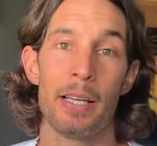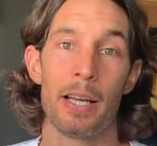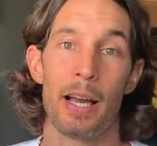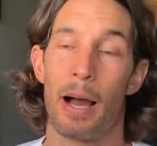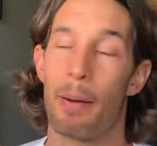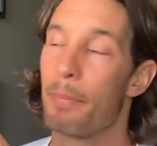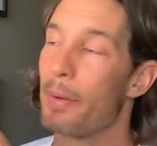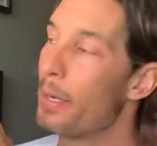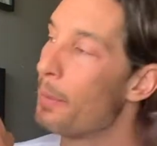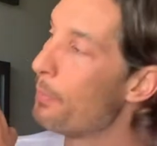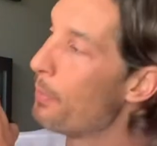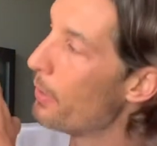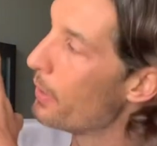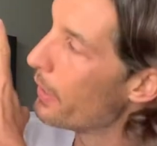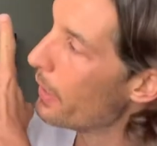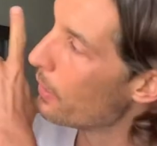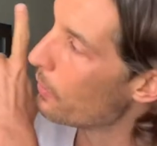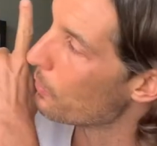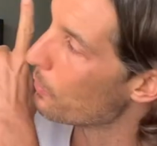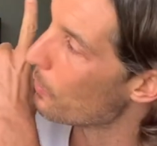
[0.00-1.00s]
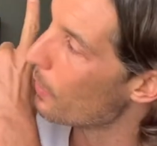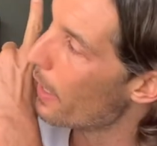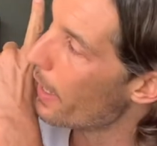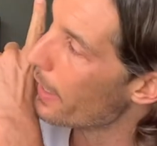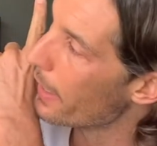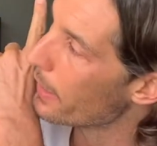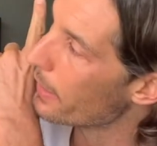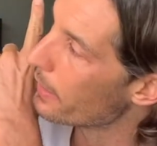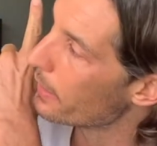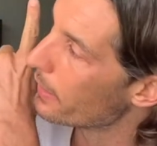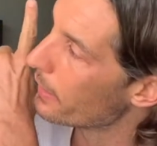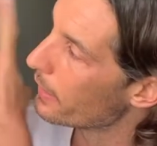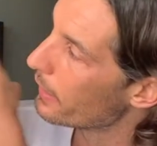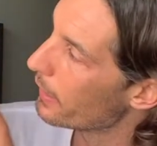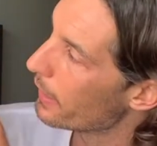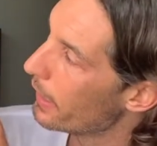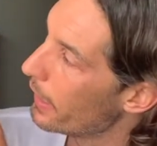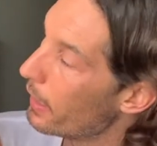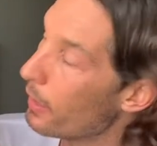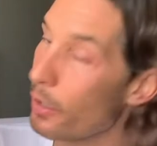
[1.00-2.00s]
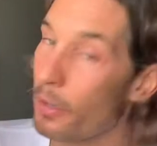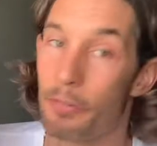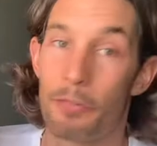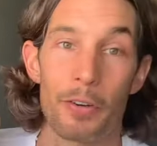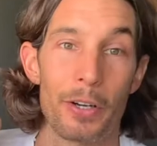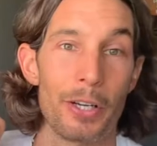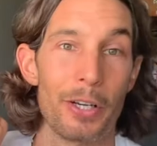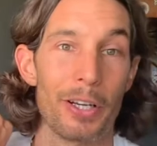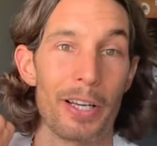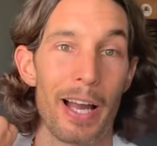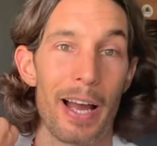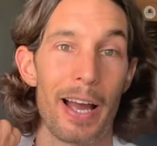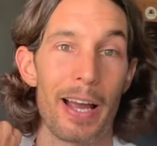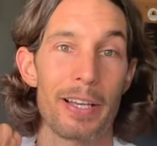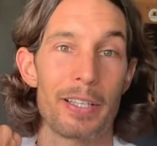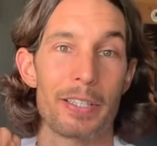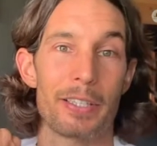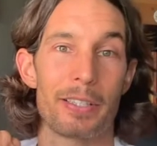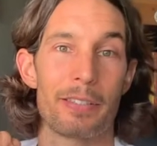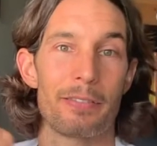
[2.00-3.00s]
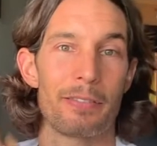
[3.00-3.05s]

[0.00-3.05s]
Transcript: I'm going to put it right here for you guys.